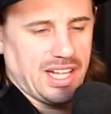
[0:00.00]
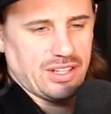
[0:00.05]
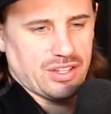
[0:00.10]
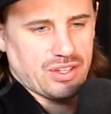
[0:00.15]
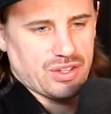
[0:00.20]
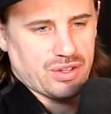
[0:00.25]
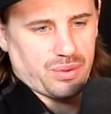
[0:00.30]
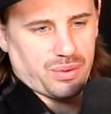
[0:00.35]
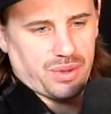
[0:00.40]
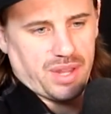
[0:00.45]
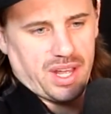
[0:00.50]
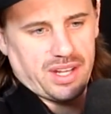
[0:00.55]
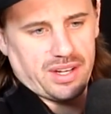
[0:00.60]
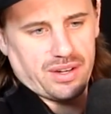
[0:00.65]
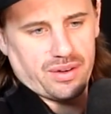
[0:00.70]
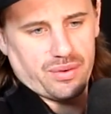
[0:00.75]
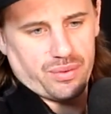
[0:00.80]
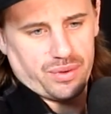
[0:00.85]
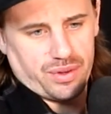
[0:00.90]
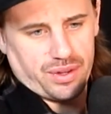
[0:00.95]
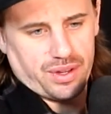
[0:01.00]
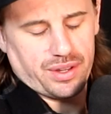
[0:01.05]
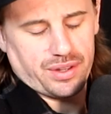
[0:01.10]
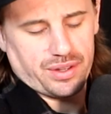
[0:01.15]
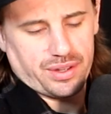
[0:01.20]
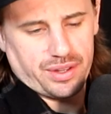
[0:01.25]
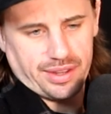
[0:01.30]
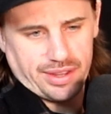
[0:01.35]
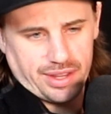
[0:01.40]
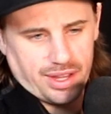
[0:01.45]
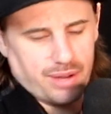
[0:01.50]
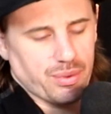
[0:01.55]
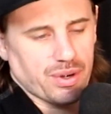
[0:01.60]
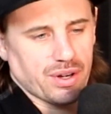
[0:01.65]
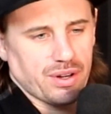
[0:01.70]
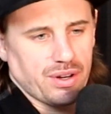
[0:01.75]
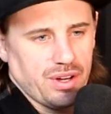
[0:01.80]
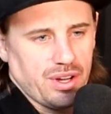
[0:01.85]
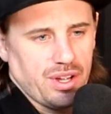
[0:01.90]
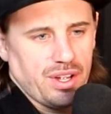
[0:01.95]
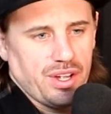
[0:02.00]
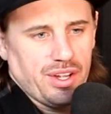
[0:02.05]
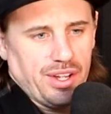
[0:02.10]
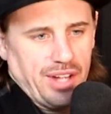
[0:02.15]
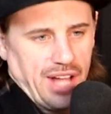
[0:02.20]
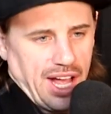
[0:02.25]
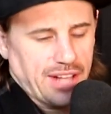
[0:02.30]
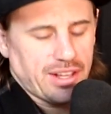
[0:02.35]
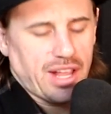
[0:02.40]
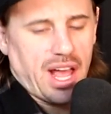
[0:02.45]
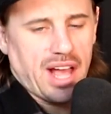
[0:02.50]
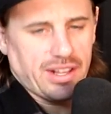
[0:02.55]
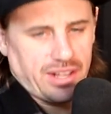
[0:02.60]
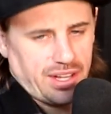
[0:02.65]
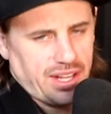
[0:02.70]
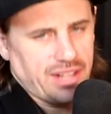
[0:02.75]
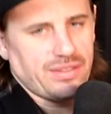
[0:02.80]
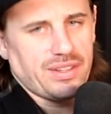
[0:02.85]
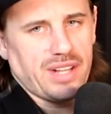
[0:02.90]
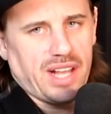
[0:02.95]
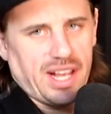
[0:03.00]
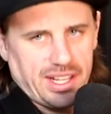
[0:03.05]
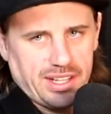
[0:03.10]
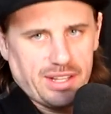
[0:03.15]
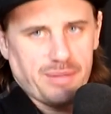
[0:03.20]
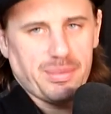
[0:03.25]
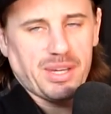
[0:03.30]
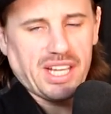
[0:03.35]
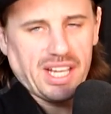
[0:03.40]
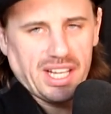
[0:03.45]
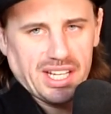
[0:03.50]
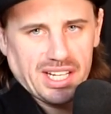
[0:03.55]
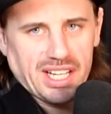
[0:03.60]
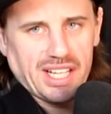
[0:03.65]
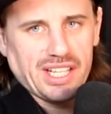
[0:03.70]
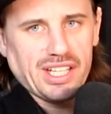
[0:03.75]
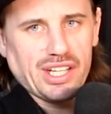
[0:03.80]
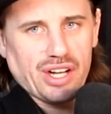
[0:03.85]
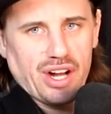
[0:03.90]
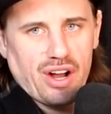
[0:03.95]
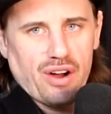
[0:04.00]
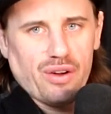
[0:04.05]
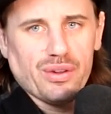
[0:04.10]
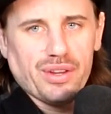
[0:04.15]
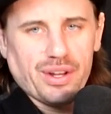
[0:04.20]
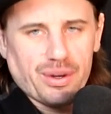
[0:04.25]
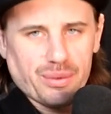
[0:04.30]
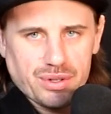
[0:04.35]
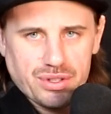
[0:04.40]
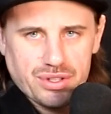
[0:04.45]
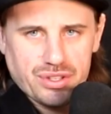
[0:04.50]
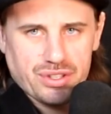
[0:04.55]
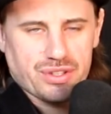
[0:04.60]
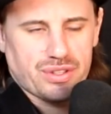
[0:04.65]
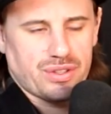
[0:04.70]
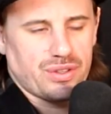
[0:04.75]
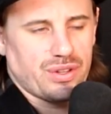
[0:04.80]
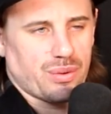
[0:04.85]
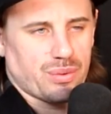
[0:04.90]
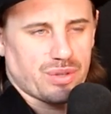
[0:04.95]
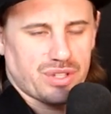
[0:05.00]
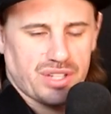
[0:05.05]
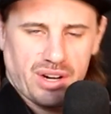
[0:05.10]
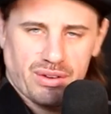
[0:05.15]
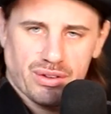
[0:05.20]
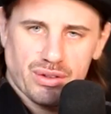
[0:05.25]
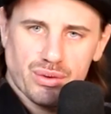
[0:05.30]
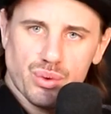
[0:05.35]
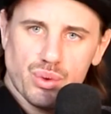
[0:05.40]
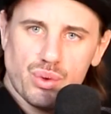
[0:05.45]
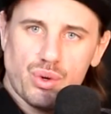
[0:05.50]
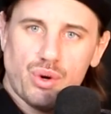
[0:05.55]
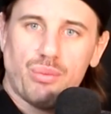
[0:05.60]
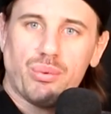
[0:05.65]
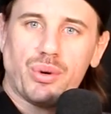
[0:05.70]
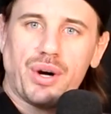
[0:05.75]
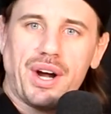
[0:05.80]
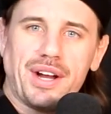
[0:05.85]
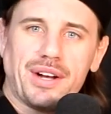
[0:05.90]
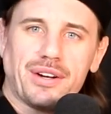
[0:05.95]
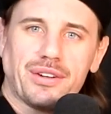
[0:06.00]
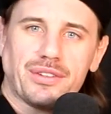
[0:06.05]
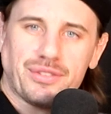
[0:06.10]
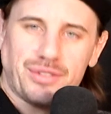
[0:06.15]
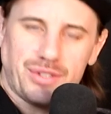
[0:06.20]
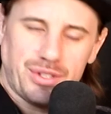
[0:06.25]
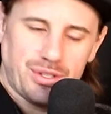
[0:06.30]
So then they were, in the beginning, you know, there was never rule breakers.